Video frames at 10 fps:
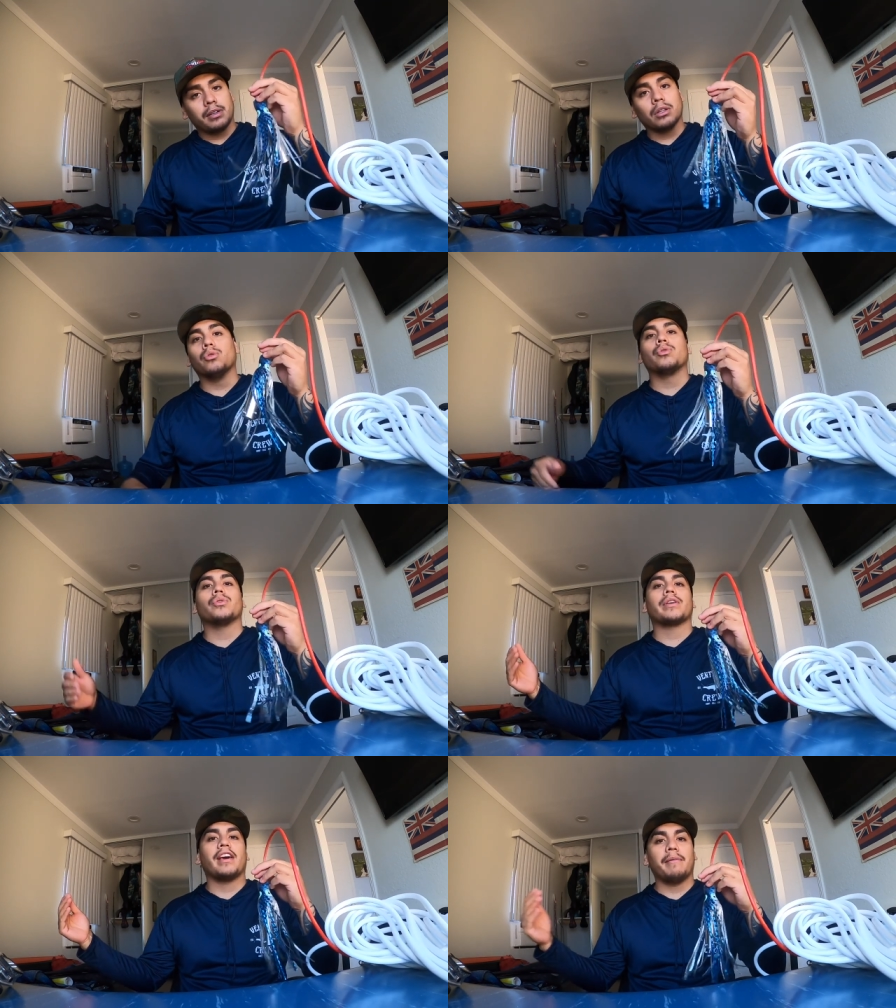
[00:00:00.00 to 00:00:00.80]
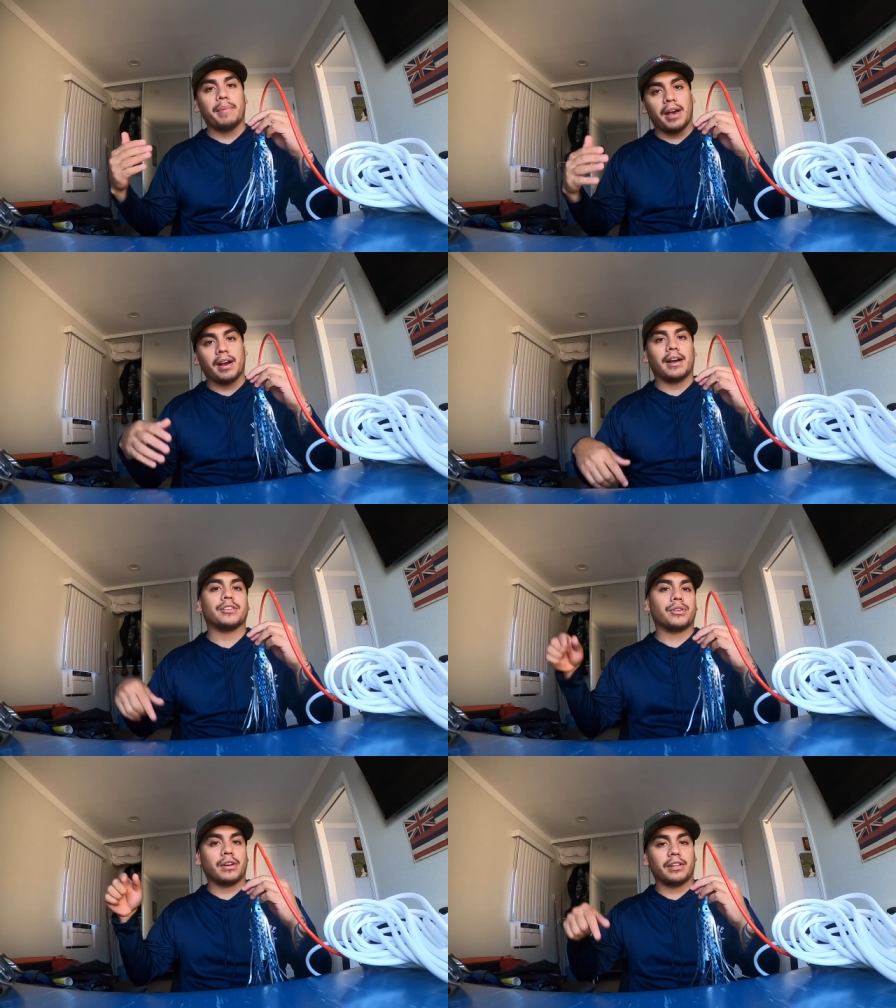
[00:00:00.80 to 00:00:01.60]
The uku came back, I
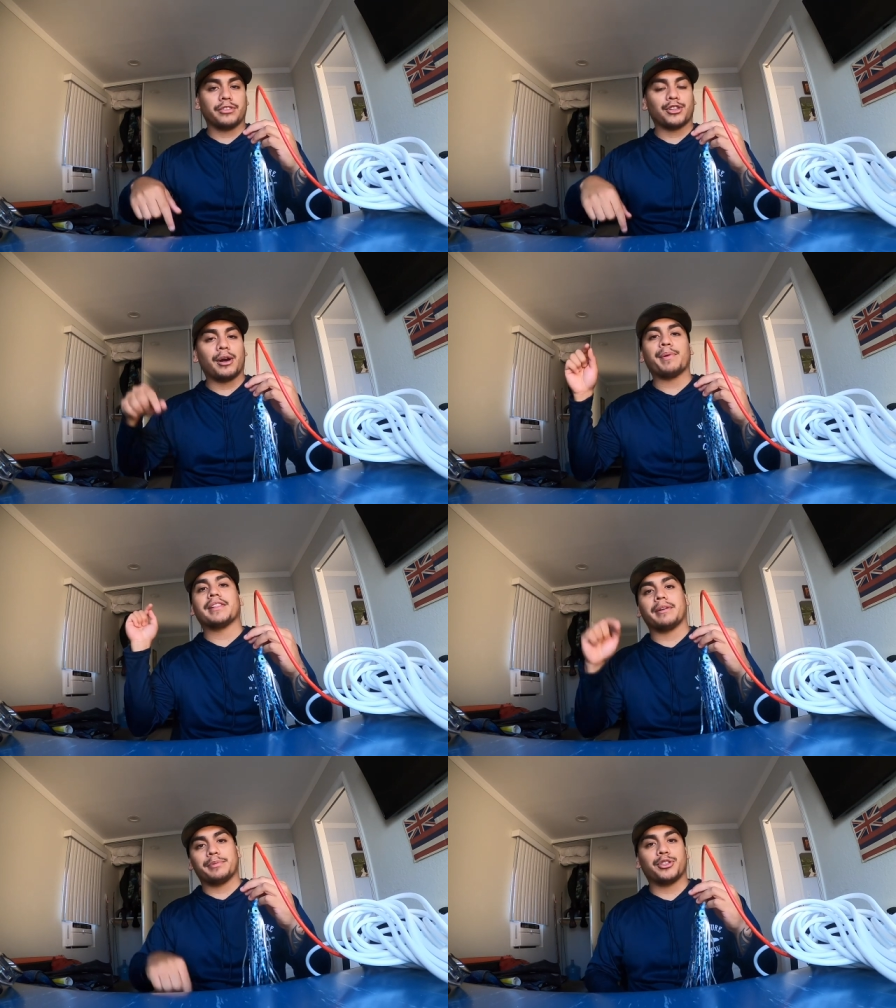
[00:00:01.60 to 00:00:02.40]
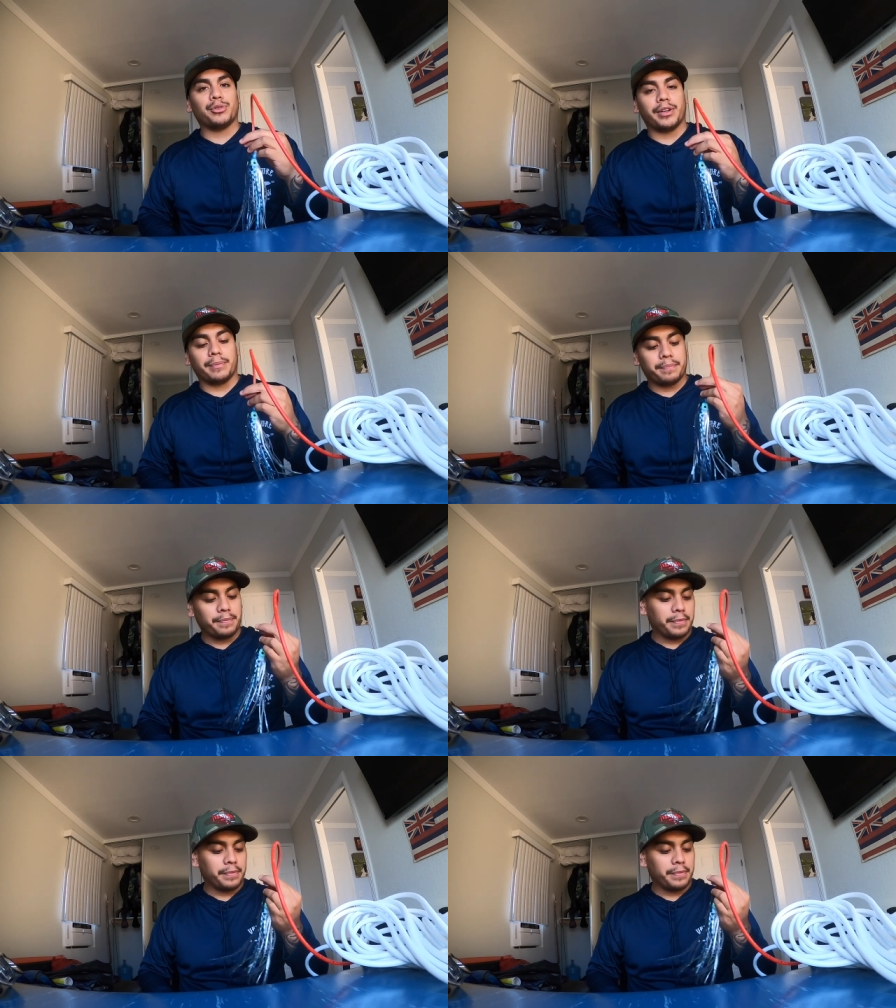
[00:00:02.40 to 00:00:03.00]
took another drop, ended up shooting him.